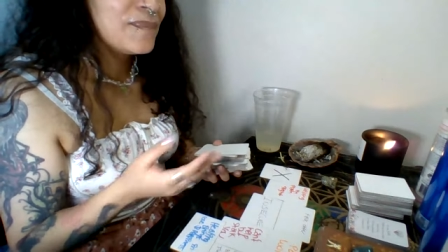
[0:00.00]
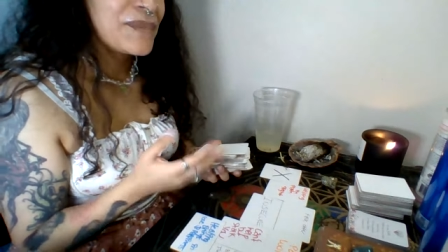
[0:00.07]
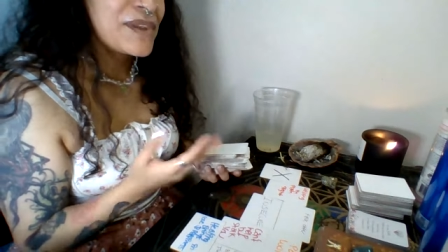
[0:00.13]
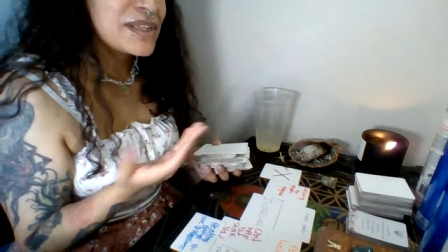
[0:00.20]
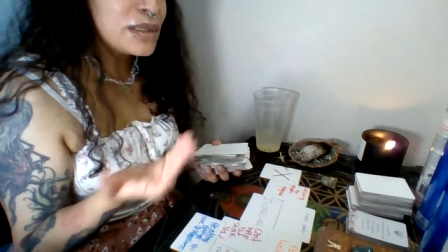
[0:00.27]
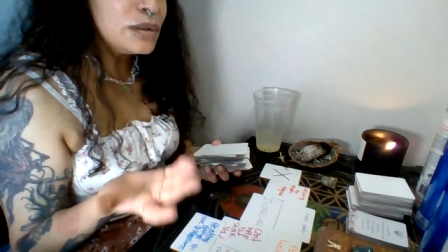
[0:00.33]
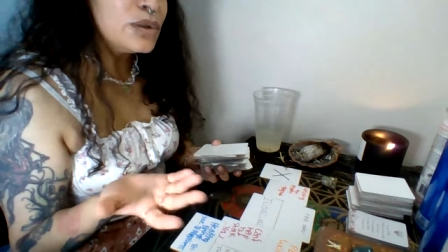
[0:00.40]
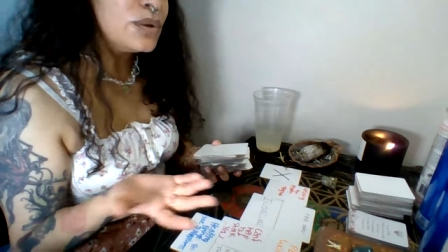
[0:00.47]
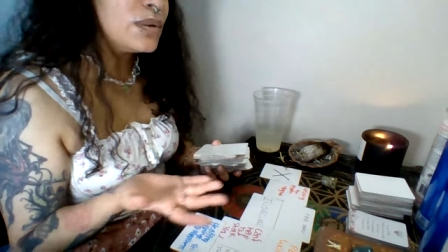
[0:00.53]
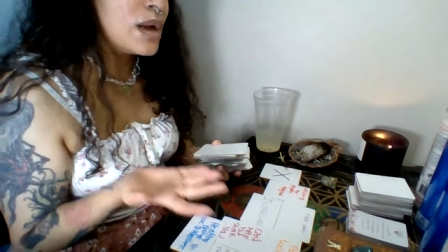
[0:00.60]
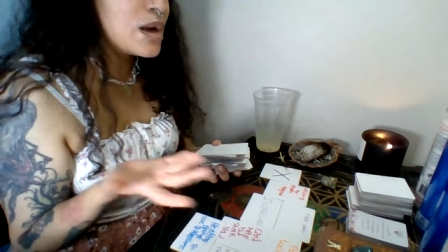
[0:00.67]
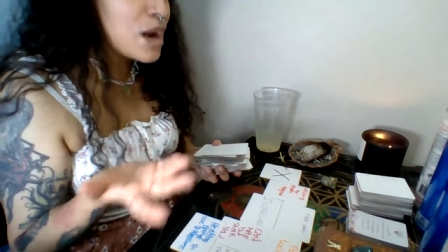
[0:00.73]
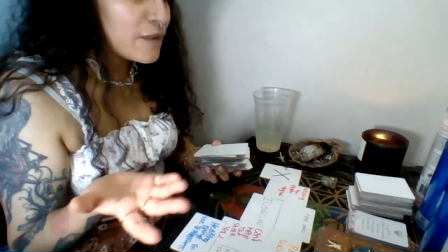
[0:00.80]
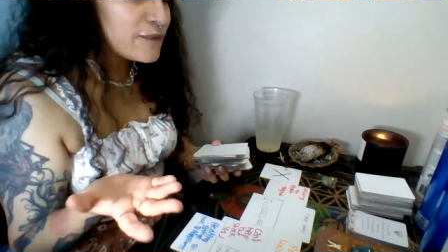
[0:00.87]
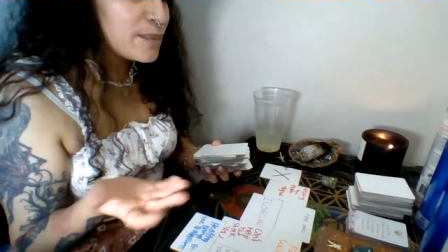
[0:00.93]
it's a little
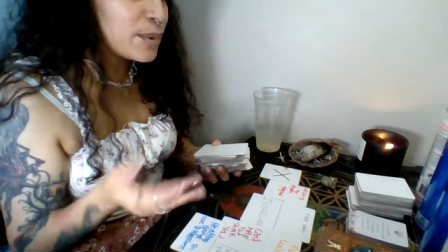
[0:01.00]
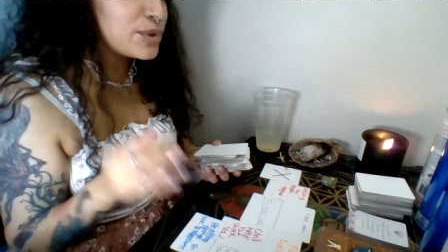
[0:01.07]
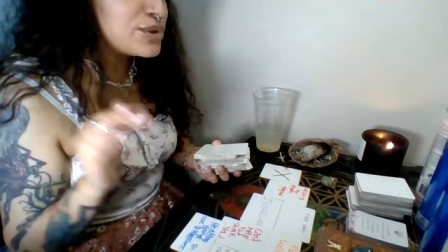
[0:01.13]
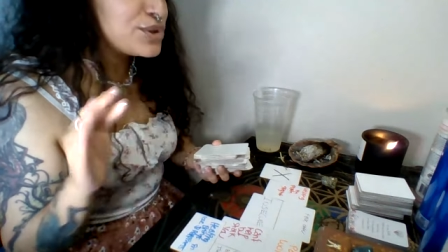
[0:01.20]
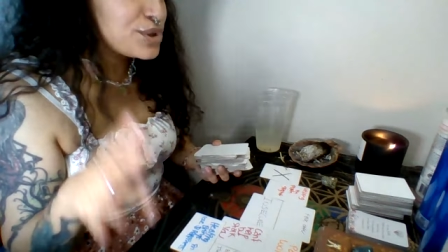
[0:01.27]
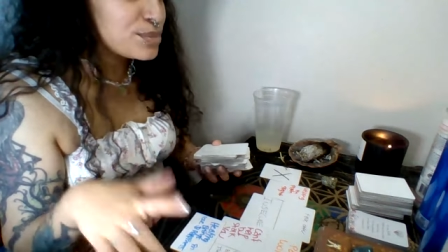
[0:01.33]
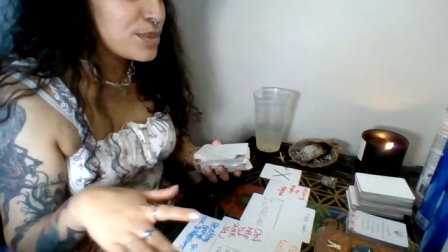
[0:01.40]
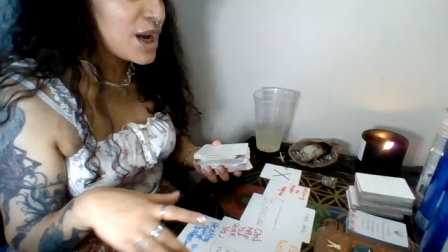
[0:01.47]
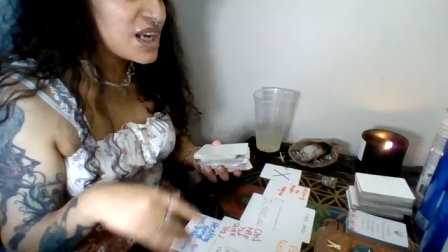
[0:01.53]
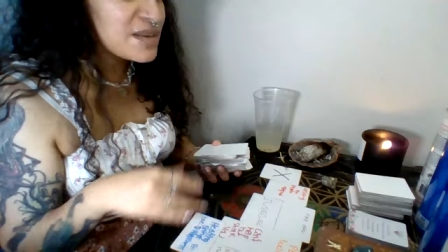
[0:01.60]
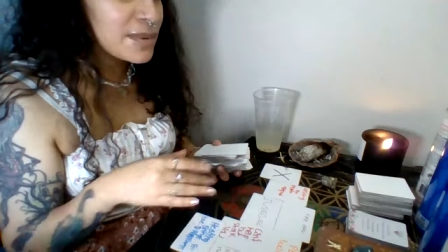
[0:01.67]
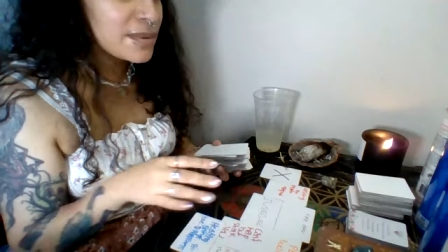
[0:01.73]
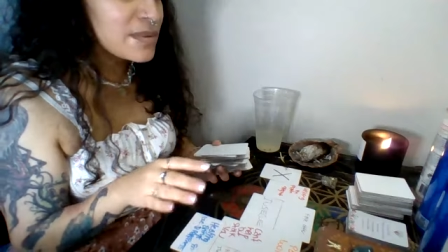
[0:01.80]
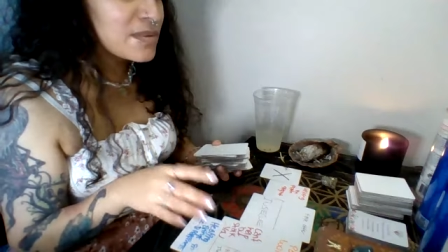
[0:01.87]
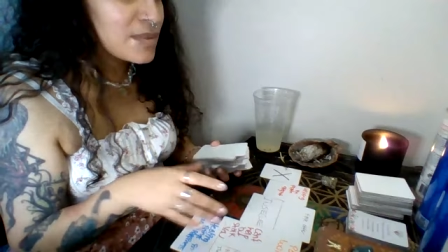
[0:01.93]
uncomfortable, it's too much,
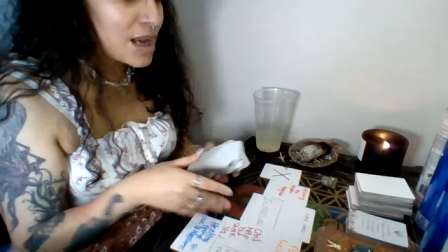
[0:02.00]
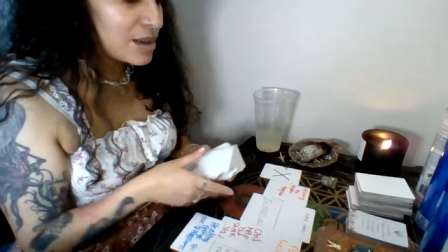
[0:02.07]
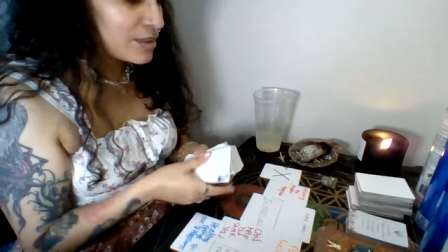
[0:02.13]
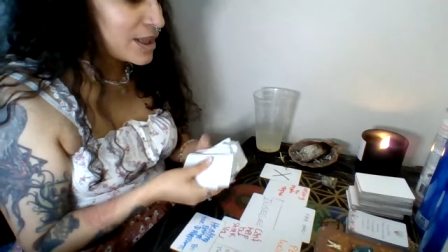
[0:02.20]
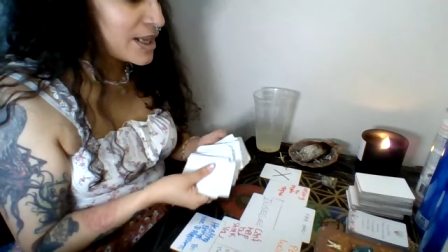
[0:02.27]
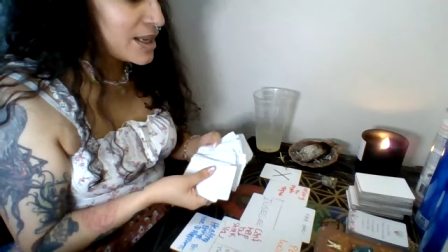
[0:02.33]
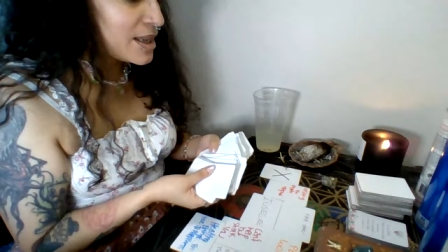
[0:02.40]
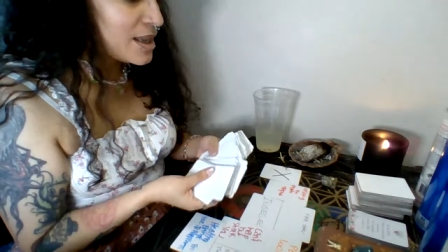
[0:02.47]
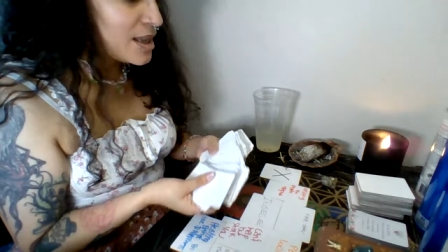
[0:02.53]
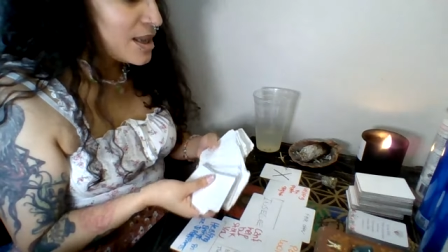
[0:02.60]
blah, blah, blah, right?